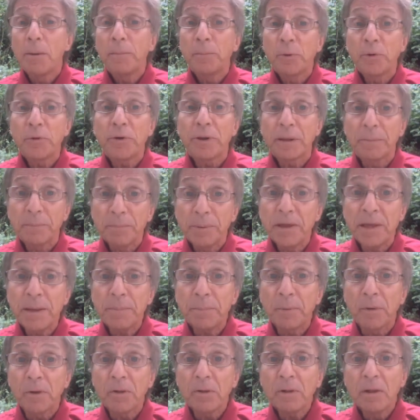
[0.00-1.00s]
putting
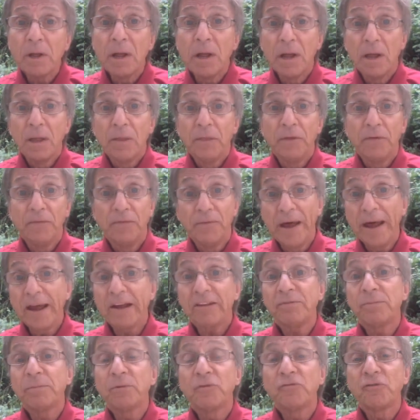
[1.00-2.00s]
people, the
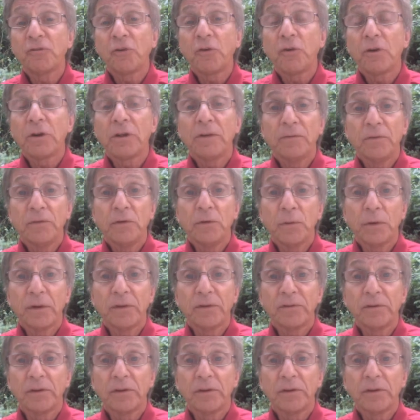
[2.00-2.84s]
vast majority of U.S.